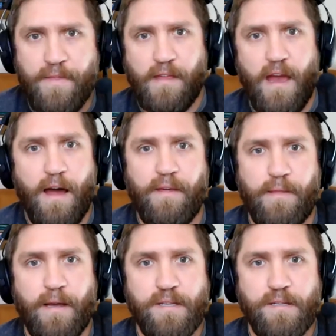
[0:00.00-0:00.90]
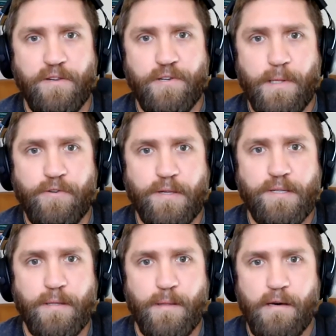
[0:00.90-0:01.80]
I think yeah, I think that's essentially
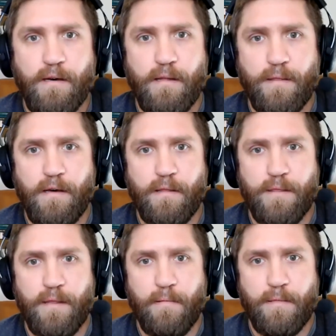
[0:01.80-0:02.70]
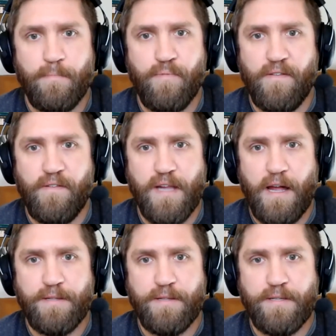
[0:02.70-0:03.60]
addressed in the the the, the previous
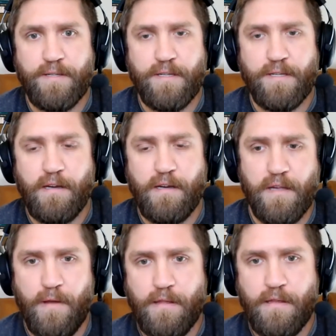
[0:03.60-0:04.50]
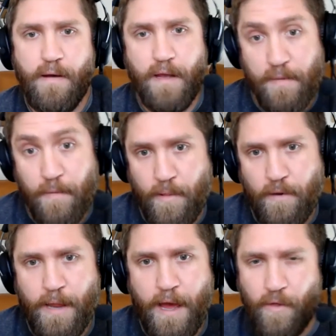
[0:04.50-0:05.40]
answer. Is um, yeah. yeah. it's
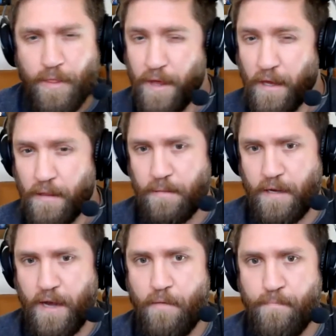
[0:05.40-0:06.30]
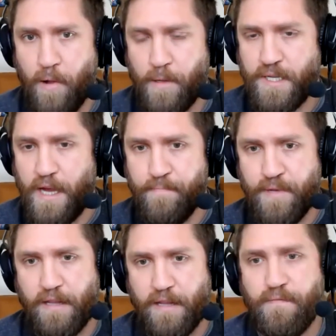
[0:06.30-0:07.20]
something we're looking at. We think that the current policy
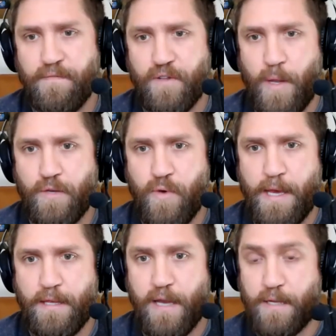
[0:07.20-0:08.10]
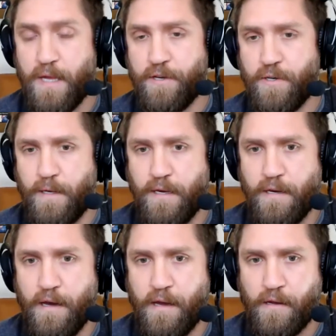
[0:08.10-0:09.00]
update of 2020 does
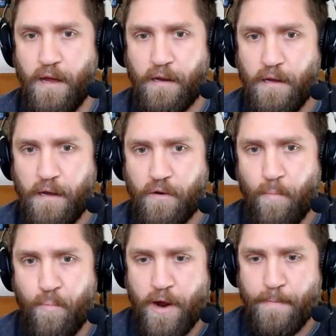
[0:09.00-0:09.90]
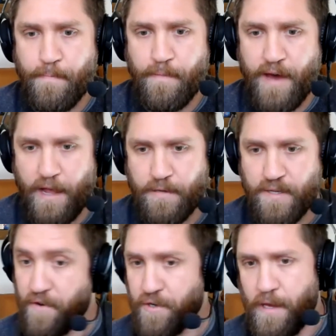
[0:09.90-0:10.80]
actually in, in, incorporate that
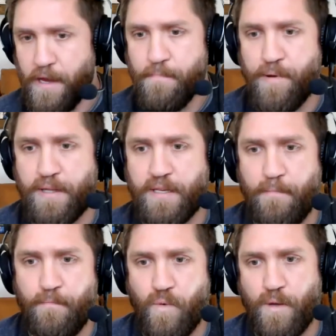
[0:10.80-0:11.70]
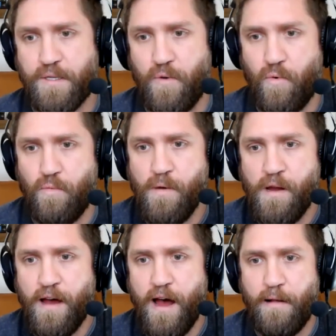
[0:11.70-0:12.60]
sufficiently, but um, we're still
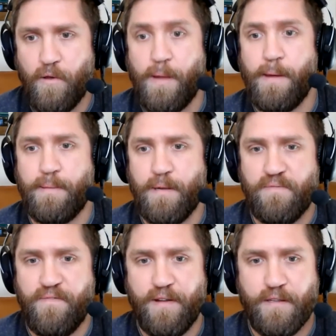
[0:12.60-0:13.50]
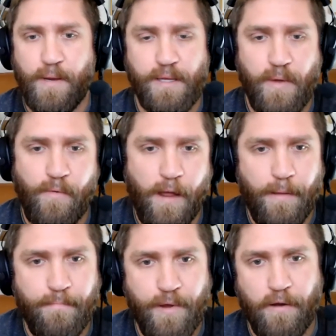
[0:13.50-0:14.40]
uh, looking at this for 2021
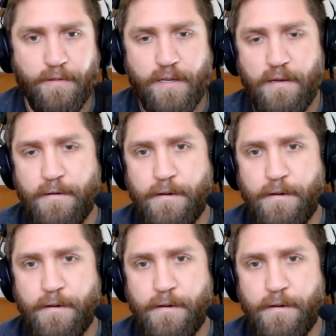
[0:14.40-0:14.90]
and beyond.